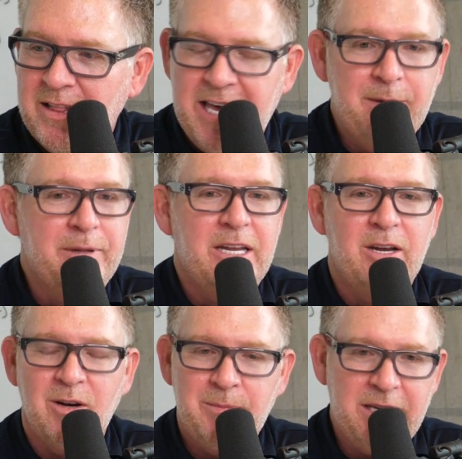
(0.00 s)
they've been
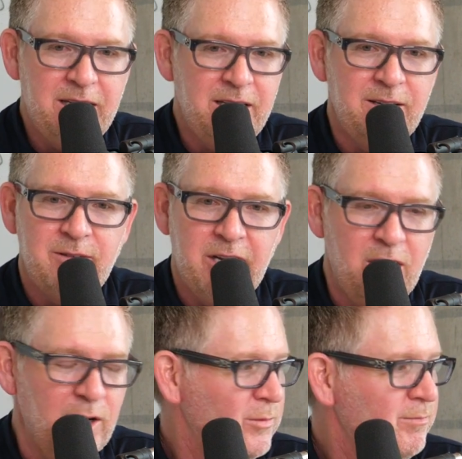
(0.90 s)
hearing me, you
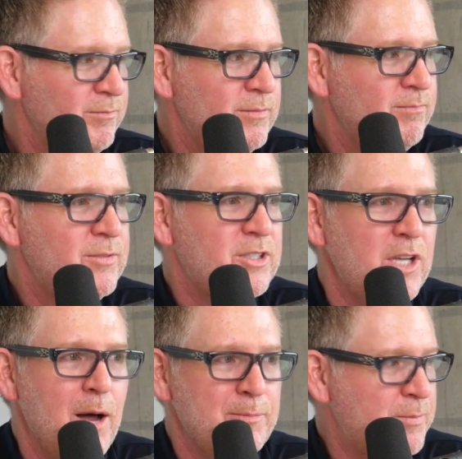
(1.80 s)
know,
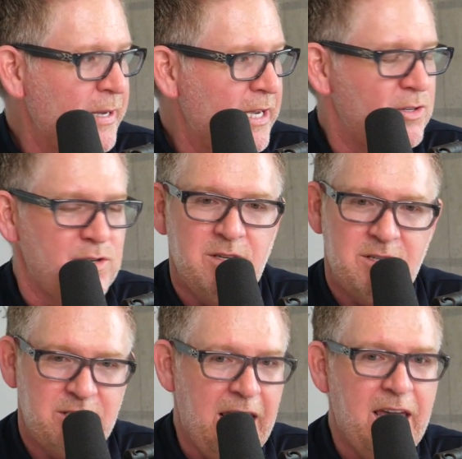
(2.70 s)
stomp speech,
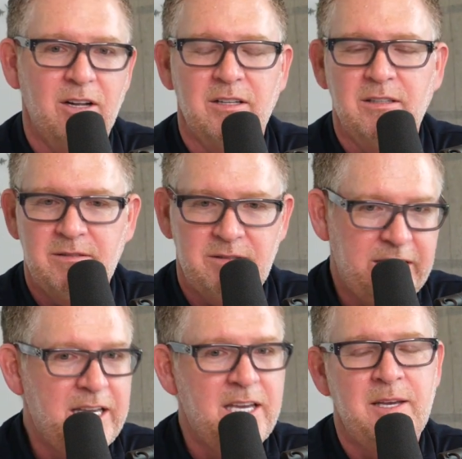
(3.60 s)
scale,
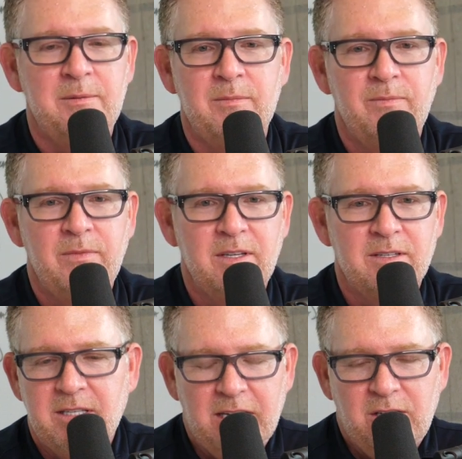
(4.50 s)
team
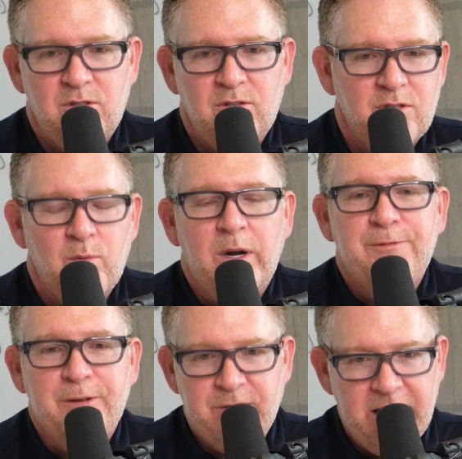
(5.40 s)
since like
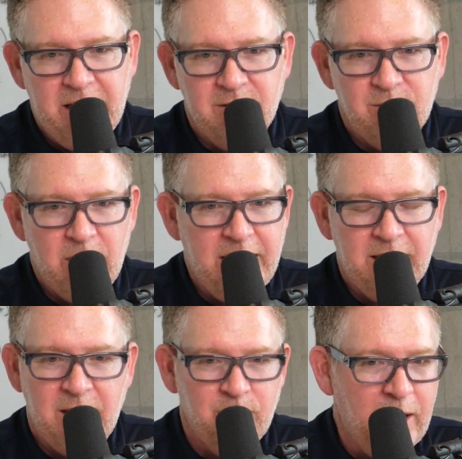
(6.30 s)
2015,
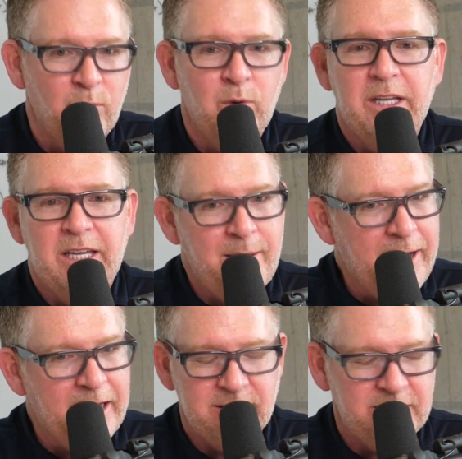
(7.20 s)
right? Like when I really
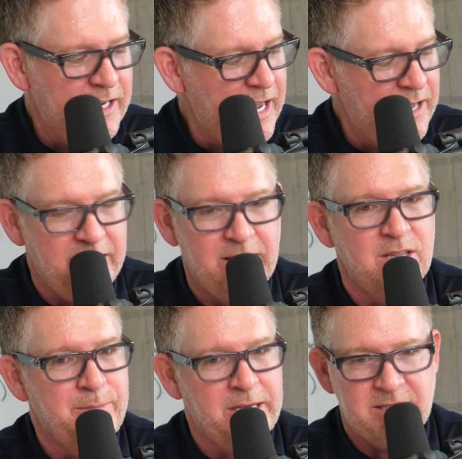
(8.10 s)
came out and said, hey,
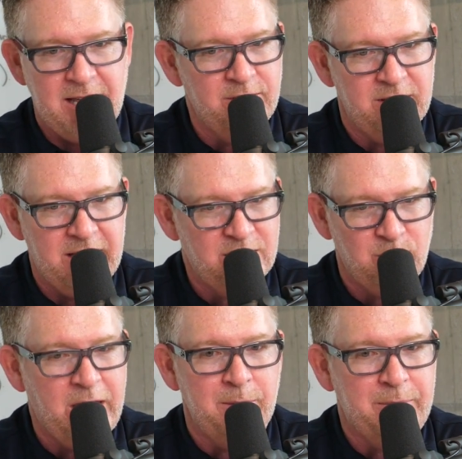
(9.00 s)
these are the big seven
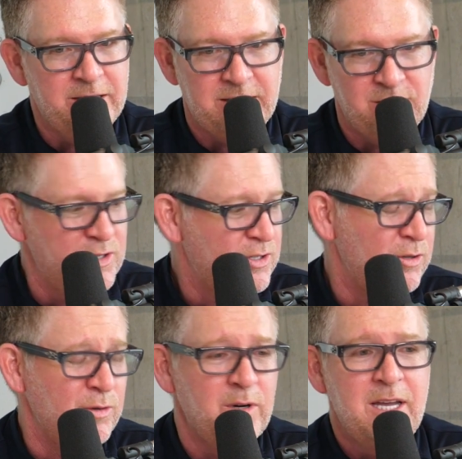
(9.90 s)
things we got to pay attention
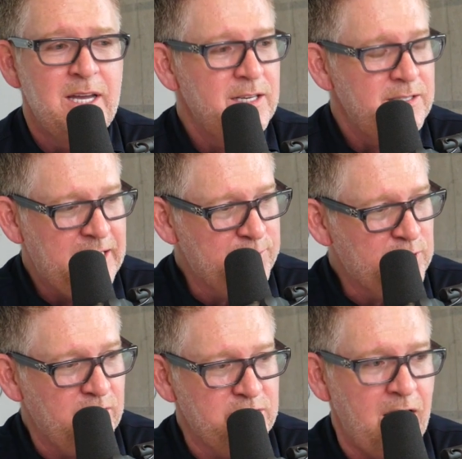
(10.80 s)
to.
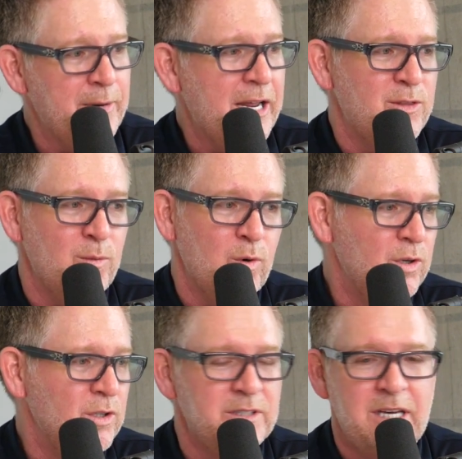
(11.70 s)
Teams are going to dominate the
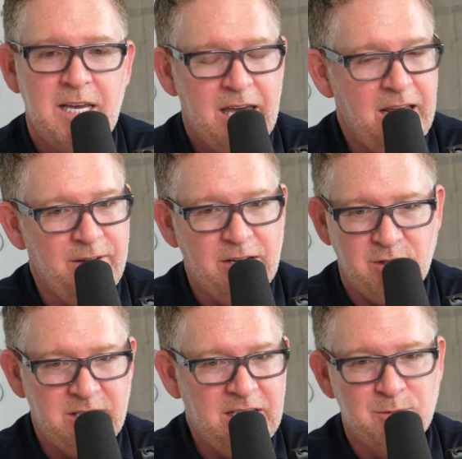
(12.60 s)
world, and
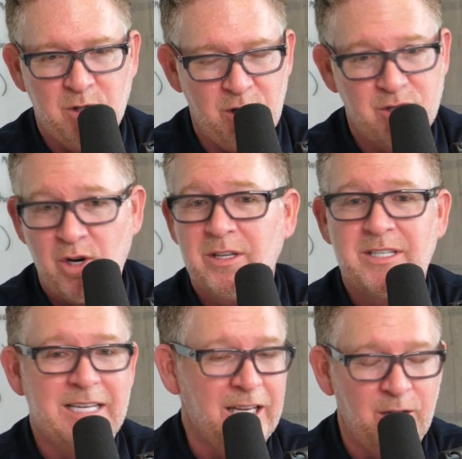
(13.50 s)
eventually teams are going to start
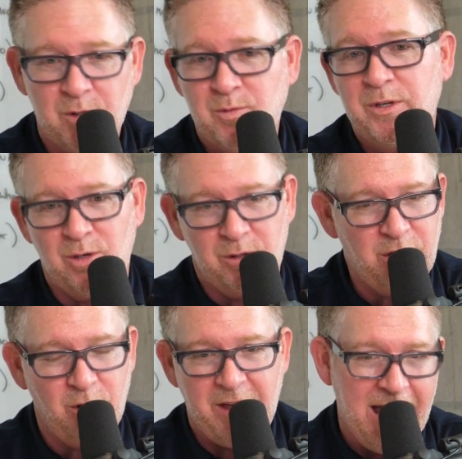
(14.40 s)
selling, which we
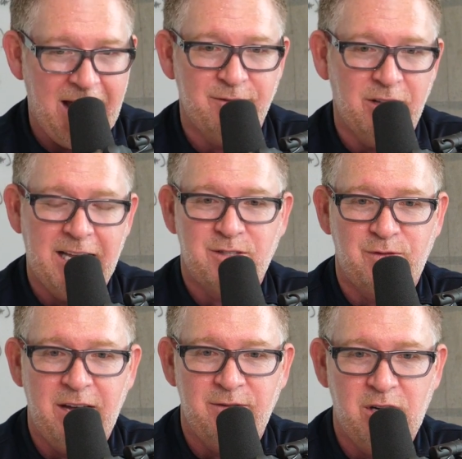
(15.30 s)
certainly know they have the
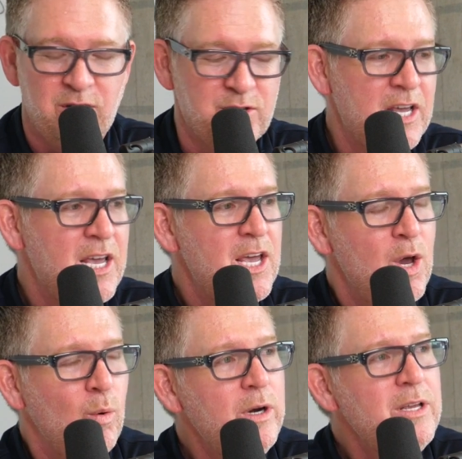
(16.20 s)
last five years.
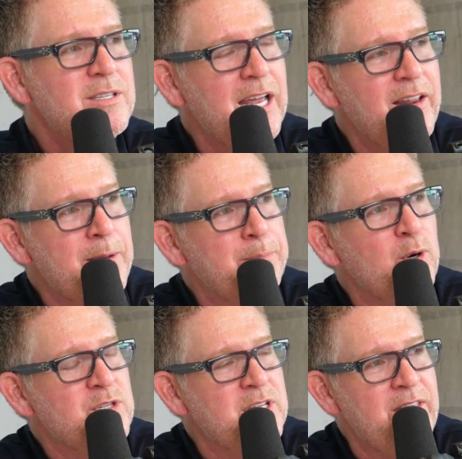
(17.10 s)
What do you say to that
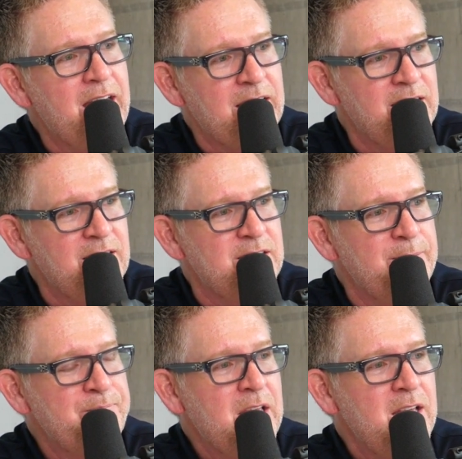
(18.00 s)
person that
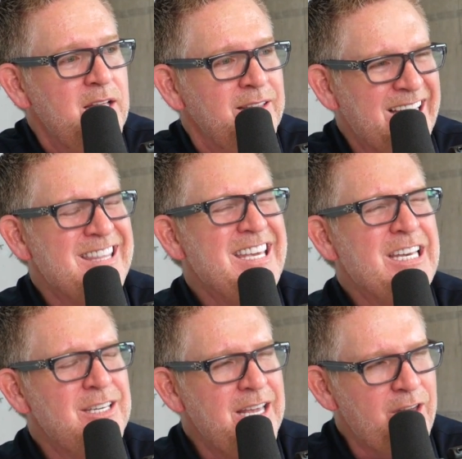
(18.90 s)
is like
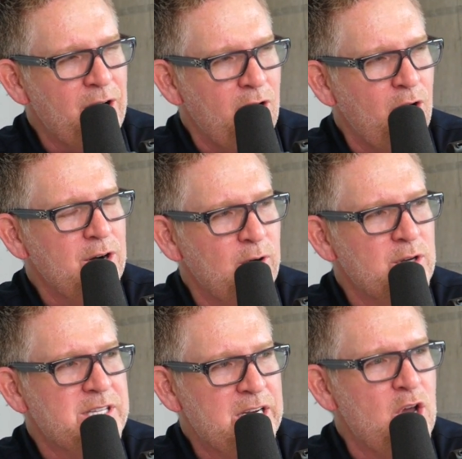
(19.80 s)
in, in their heart of
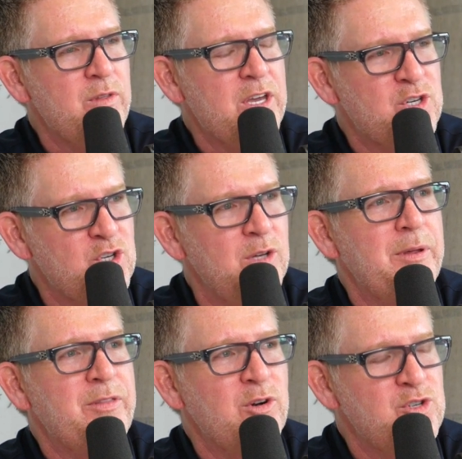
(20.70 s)
hearts, they know they should,
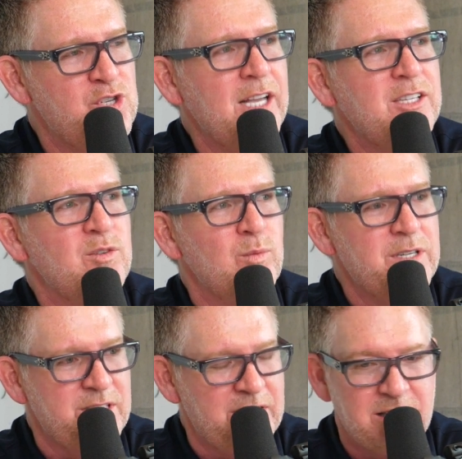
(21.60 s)
but they're just
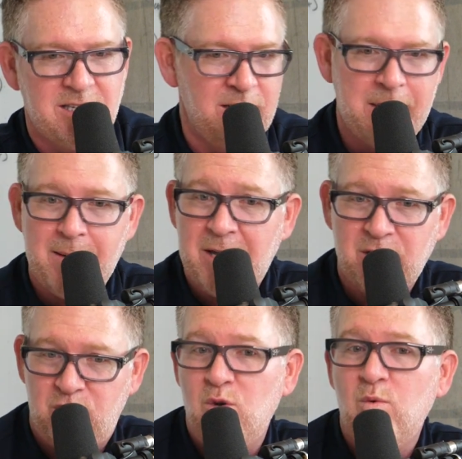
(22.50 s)
resistant, maybe
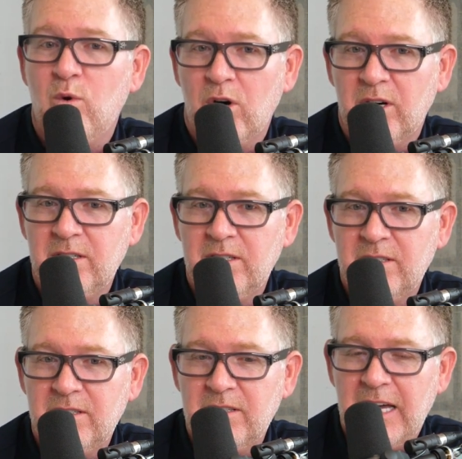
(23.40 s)
as you were,
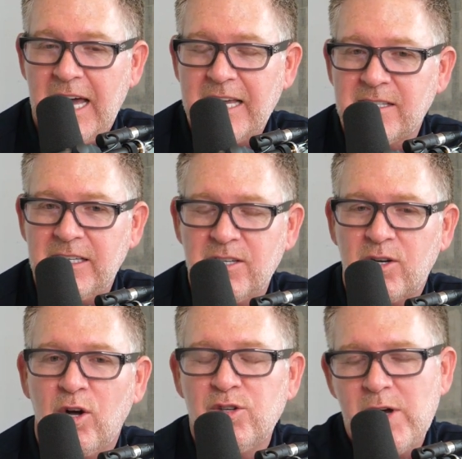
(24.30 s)
as Lisa
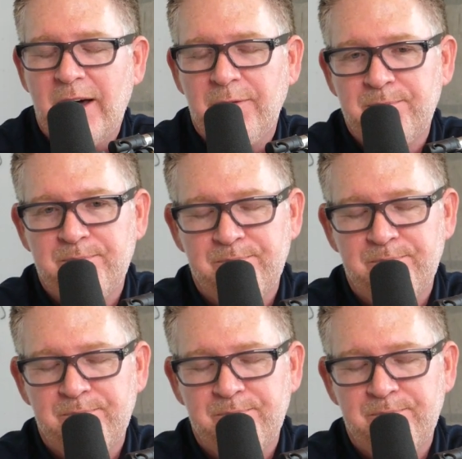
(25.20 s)
called you out?